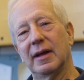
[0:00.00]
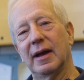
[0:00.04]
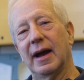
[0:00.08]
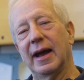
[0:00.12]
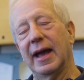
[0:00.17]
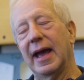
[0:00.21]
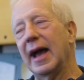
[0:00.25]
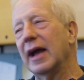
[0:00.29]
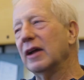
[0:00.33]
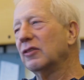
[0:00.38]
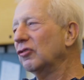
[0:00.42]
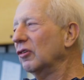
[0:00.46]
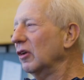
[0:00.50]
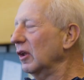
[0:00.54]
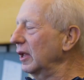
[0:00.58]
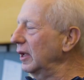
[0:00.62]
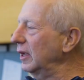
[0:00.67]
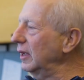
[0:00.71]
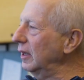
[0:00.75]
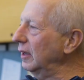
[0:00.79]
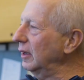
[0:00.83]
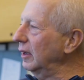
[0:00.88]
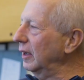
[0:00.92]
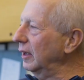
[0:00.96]
I
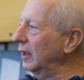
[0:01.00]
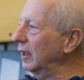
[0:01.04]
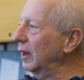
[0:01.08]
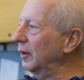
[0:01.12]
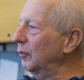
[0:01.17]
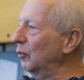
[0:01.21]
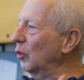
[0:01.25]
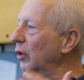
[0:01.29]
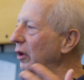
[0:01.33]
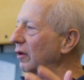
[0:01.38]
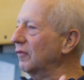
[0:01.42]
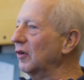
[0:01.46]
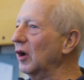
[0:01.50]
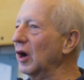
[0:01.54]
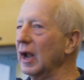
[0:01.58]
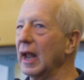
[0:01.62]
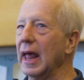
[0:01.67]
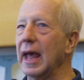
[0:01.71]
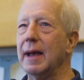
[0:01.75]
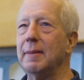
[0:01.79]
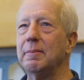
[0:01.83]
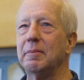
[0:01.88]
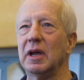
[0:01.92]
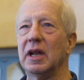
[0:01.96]
actually, at one of our
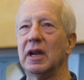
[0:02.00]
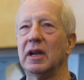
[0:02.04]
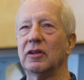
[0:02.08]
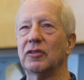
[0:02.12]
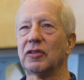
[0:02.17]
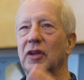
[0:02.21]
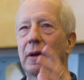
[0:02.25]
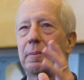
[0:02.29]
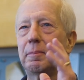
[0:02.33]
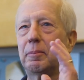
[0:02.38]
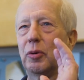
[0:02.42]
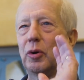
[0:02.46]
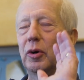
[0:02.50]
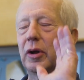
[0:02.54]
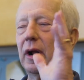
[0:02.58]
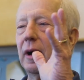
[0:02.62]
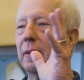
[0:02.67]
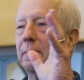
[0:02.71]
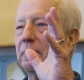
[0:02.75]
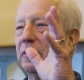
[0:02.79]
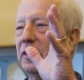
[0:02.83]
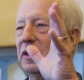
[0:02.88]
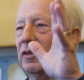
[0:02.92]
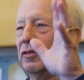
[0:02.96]
lab meetings, I put
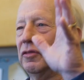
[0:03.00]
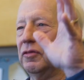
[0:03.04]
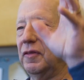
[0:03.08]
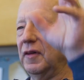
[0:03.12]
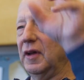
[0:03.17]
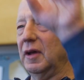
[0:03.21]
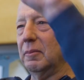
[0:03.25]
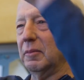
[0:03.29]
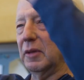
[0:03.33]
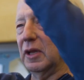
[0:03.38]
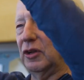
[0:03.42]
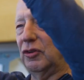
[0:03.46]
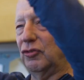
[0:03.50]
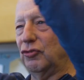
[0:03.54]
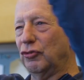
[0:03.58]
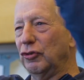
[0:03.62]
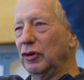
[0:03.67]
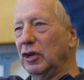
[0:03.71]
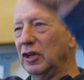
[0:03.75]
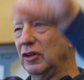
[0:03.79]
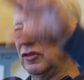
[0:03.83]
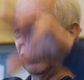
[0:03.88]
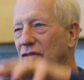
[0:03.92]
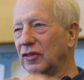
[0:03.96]
up these family
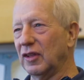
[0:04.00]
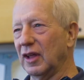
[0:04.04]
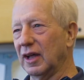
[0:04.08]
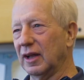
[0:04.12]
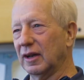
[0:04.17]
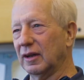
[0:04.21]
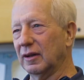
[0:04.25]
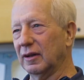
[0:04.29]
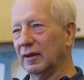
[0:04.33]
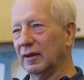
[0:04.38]
trees that